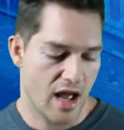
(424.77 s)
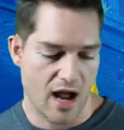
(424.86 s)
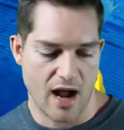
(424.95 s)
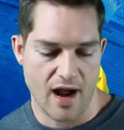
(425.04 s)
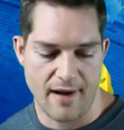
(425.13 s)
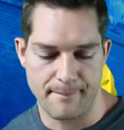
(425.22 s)

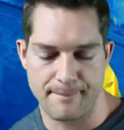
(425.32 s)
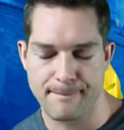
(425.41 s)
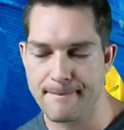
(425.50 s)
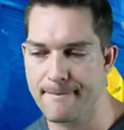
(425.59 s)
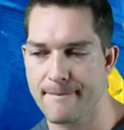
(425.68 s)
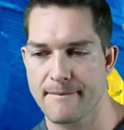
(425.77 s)
um,
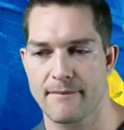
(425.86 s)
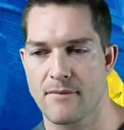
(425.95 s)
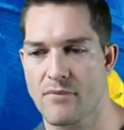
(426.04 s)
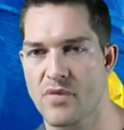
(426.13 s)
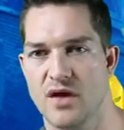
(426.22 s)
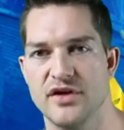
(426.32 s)

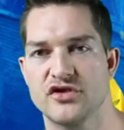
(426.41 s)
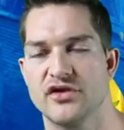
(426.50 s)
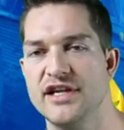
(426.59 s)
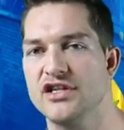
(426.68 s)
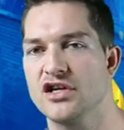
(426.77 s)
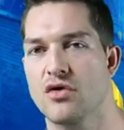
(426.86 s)
these are
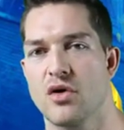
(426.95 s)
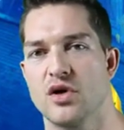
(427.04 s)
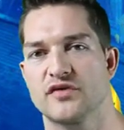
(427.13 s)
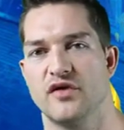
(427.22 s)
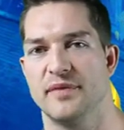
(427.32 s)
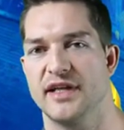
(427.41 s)
easy
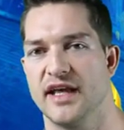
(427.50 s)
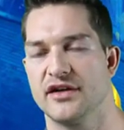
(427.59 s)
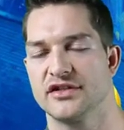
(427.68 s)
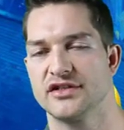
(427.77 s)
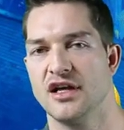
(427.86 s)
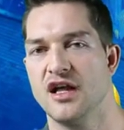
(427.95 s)
corals for
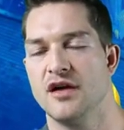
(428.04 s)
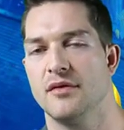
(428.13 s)
beginners.